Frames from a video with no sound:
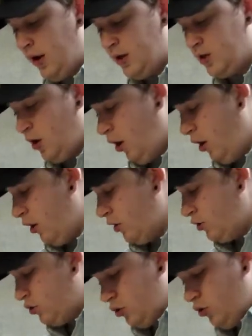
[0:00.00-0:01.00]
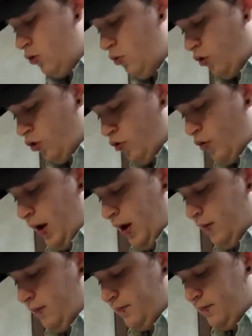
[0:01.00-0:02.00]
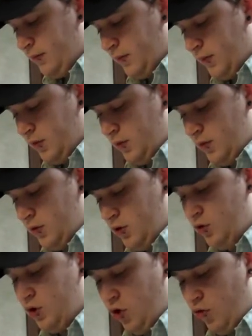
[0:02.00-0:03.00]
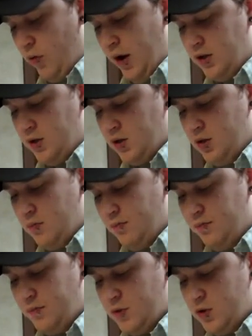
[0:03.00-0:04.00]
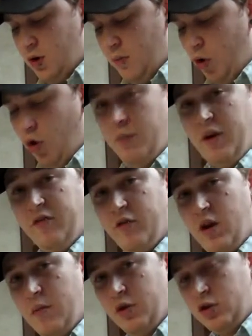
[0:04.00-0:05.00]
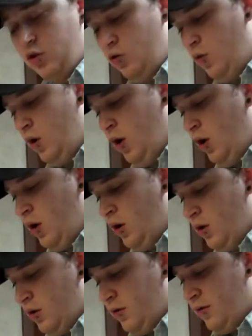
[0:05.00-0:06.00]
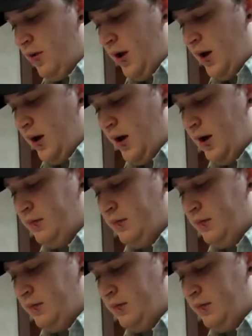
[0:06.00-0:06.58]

It's hard to use the create system. So I'm hoping for number 2, they